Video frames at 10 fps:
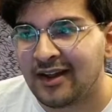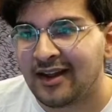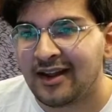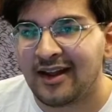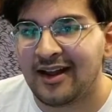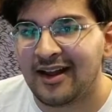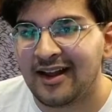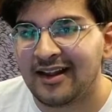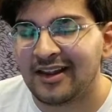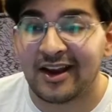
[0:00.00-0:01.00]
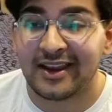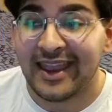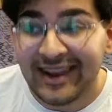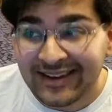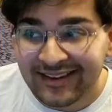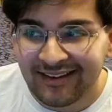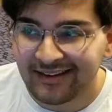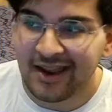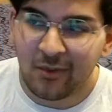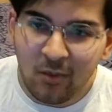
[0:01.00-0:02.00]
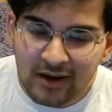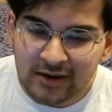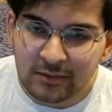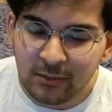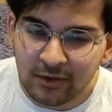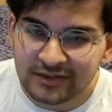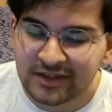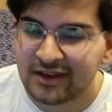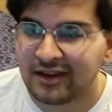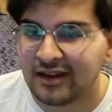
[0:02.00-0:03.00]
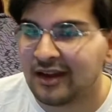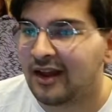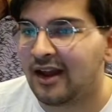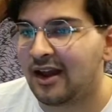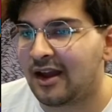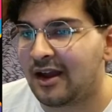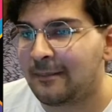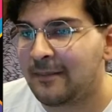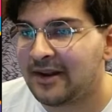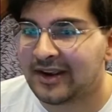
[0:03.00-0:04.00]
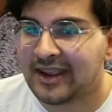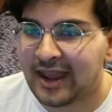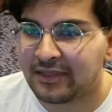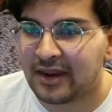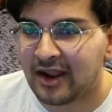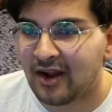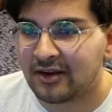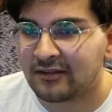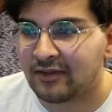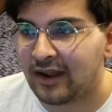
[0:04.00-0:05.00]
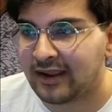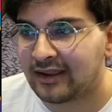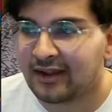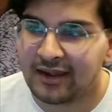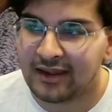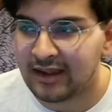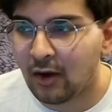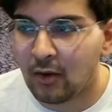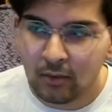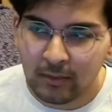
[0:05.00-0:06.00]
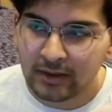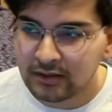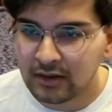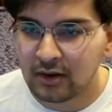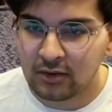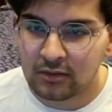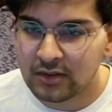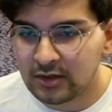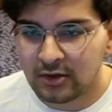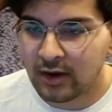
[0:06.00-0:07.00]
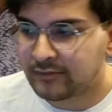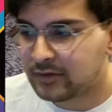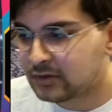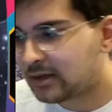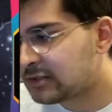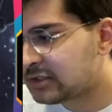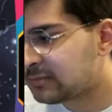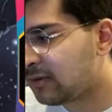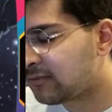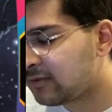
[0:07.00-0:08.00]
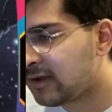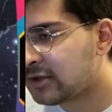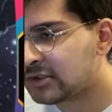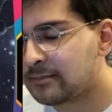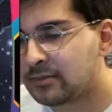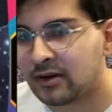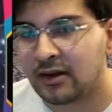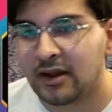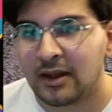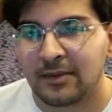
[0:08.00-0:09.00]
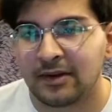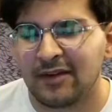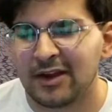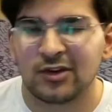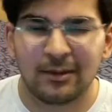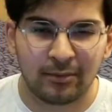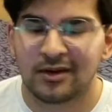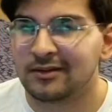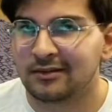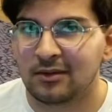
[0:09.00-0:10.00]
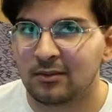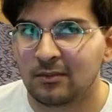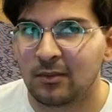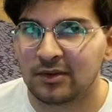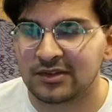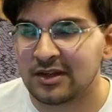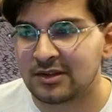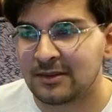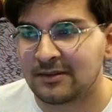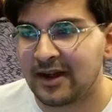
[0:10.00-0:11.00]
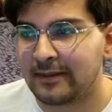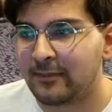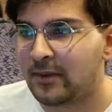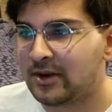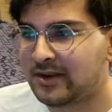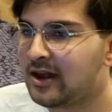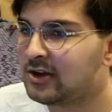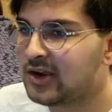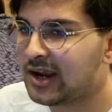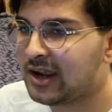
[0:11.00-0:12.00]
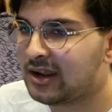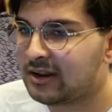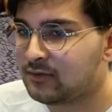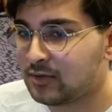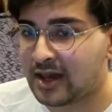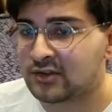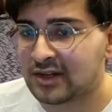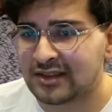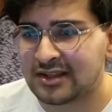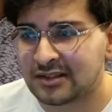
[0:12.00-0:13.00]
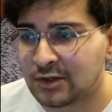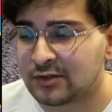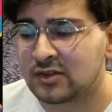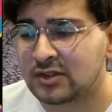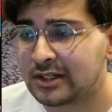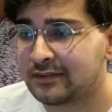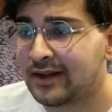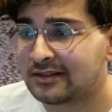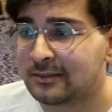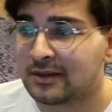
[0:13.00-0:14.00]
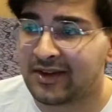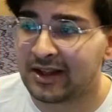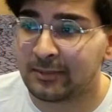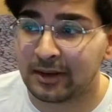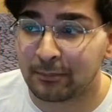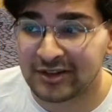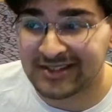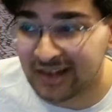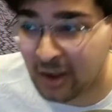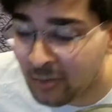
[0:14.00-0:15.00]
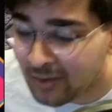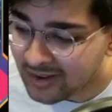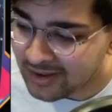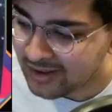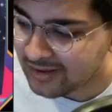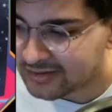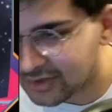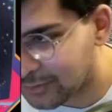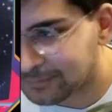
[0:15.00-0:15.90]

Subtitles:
Like, I get it. I get why you would want it. And I get that it kind of like, oh, well, you know, then you don't have to use your legend spot for Invasion Emperor. But Invasion Emperor will steal something valuable when you counter-check it. If you counter-check this, the odds of you stealing about something valuable are pretty low. So,